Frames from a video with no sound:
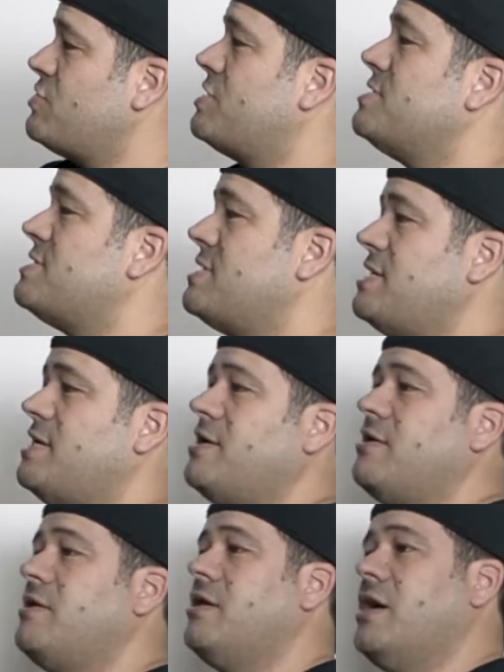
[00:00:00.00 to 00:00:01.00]
you can see
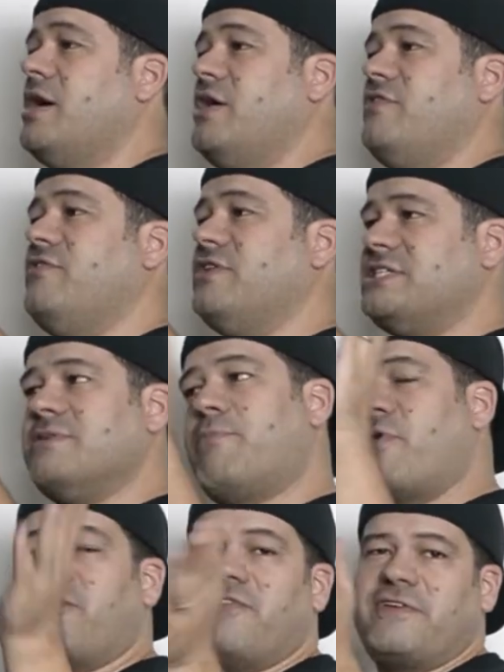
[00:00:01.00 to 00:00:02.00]
here, it's a
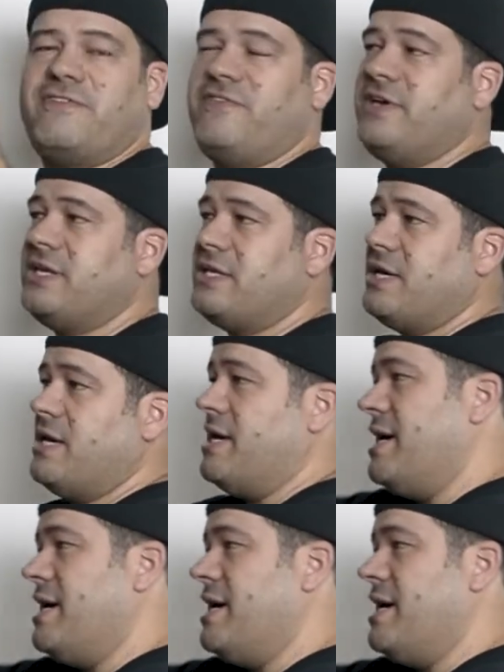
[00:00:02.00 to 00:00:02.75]
perfect fit.